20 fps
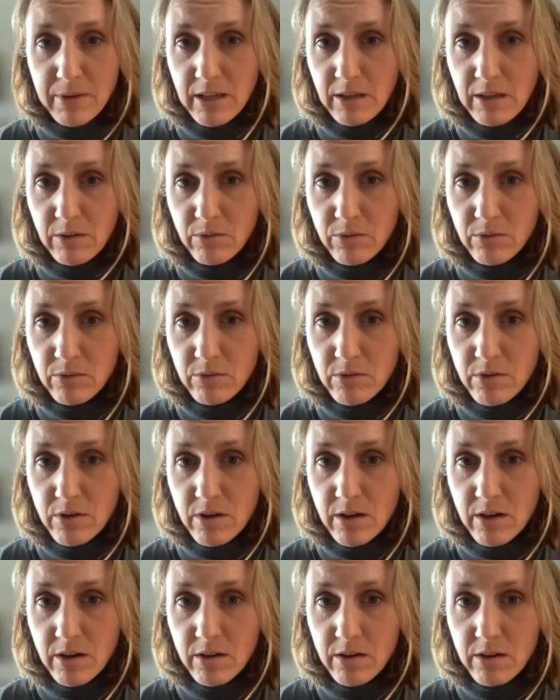be
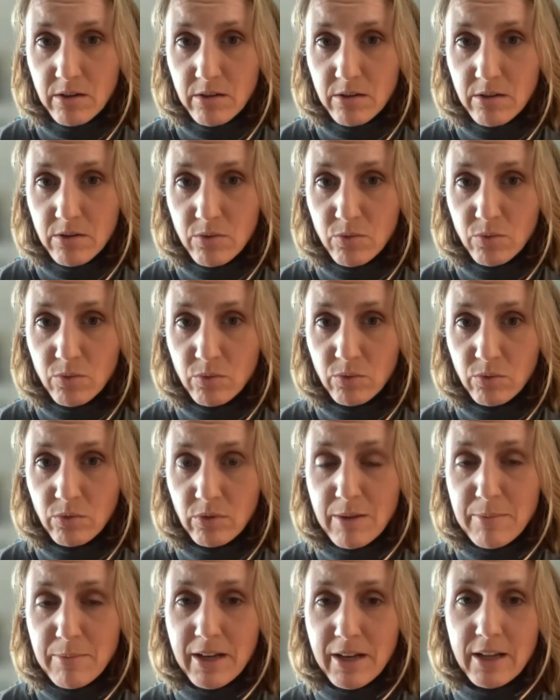
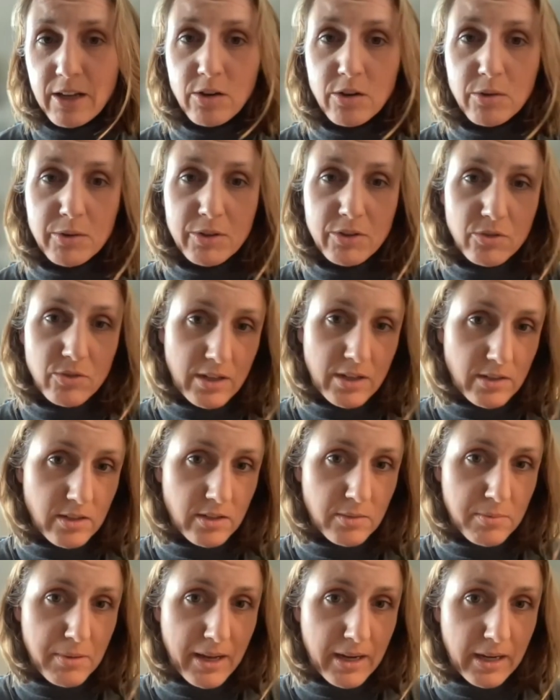limited or
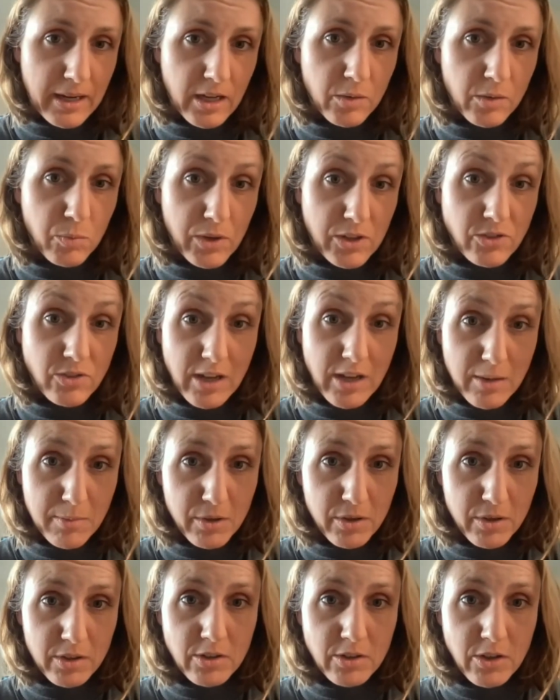restricted depending on which
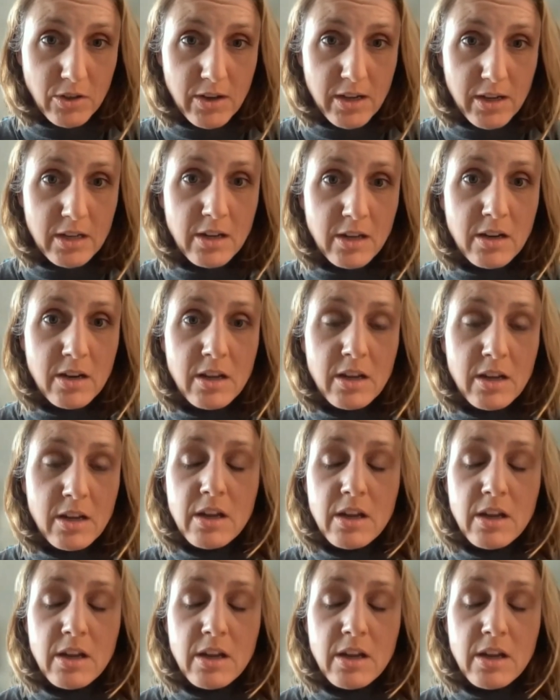neighborhood you're in.